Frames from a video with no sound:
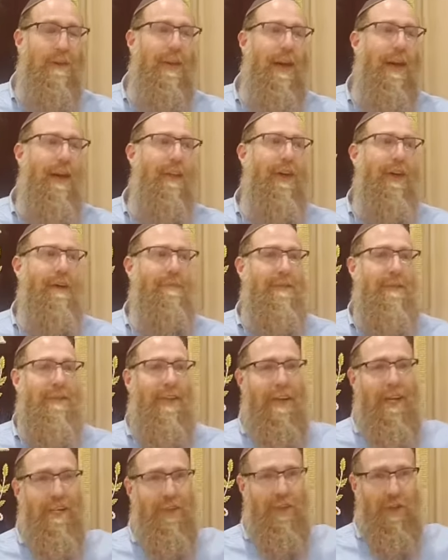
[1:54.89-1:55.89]
tell them,
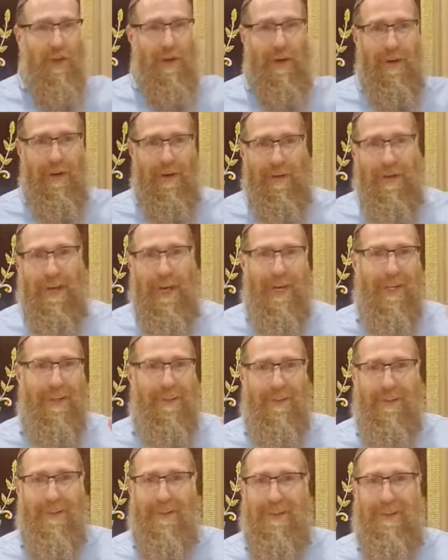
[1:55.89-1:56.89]
stick out your
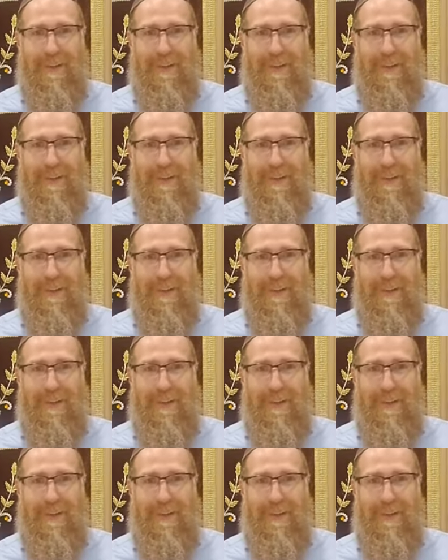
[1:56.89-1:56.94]
hands.